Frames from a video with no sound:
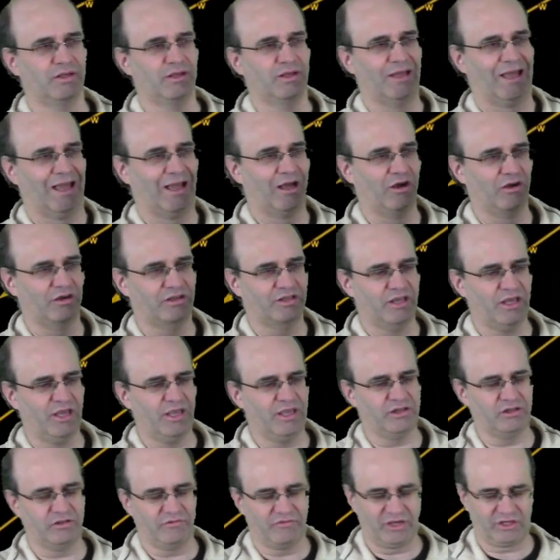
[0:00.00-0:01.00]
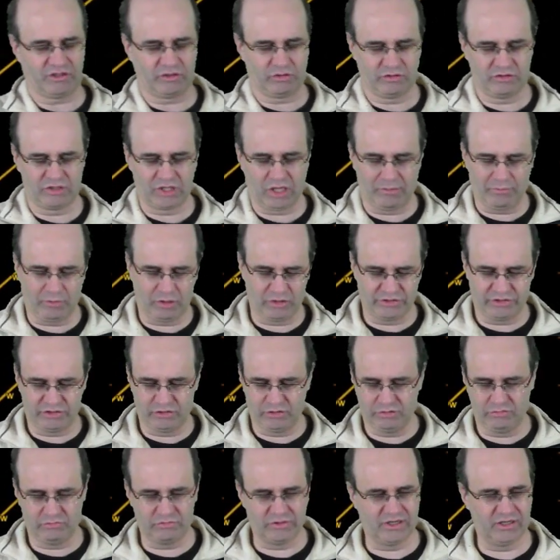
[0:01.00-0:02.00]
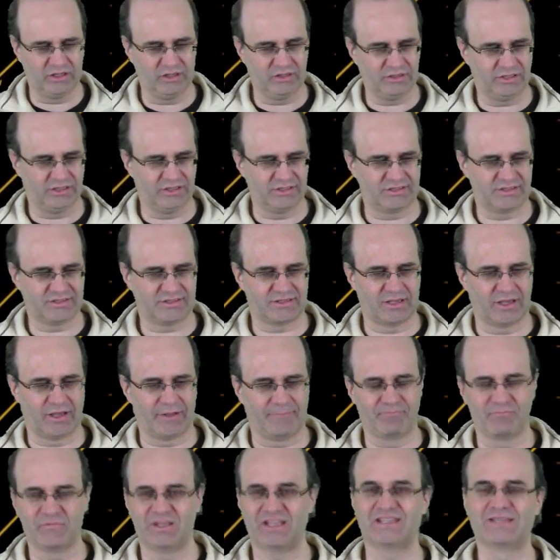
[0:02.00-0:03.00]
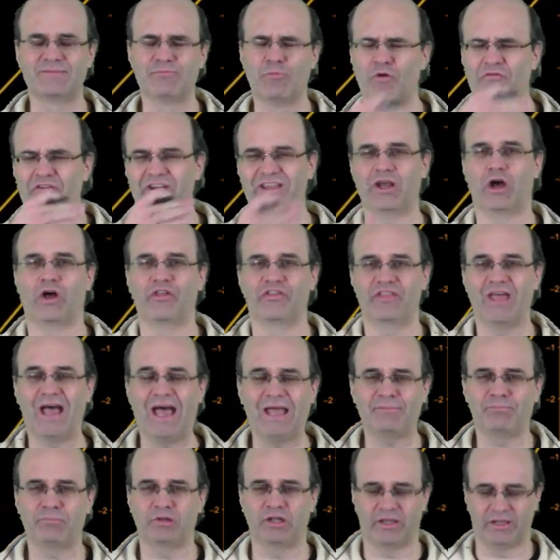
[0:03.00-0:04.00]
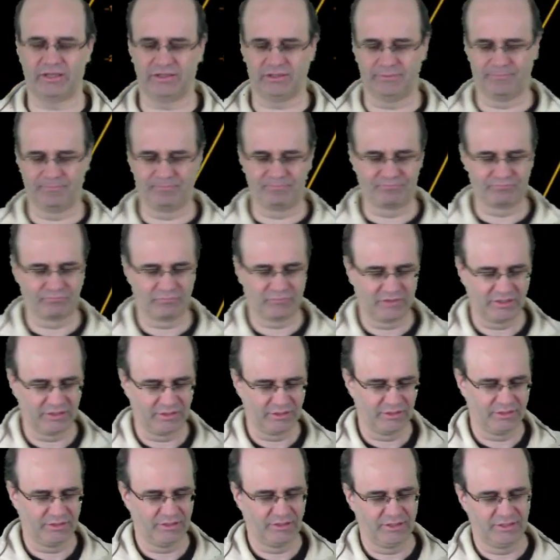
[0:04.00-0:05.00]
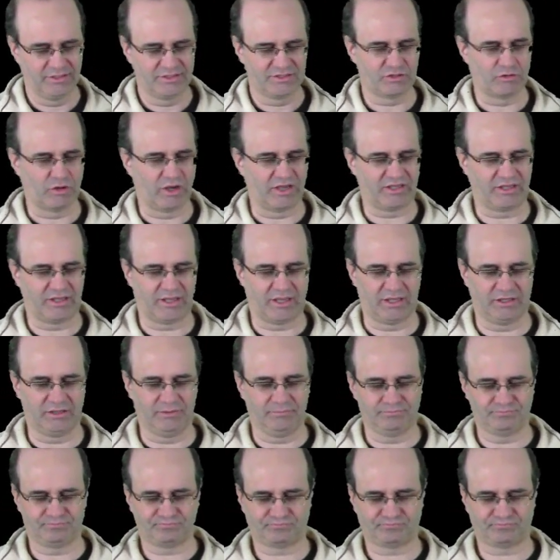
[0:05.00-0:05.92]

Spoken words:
okay? And the vector W, well, it's is moving on that plane. So I can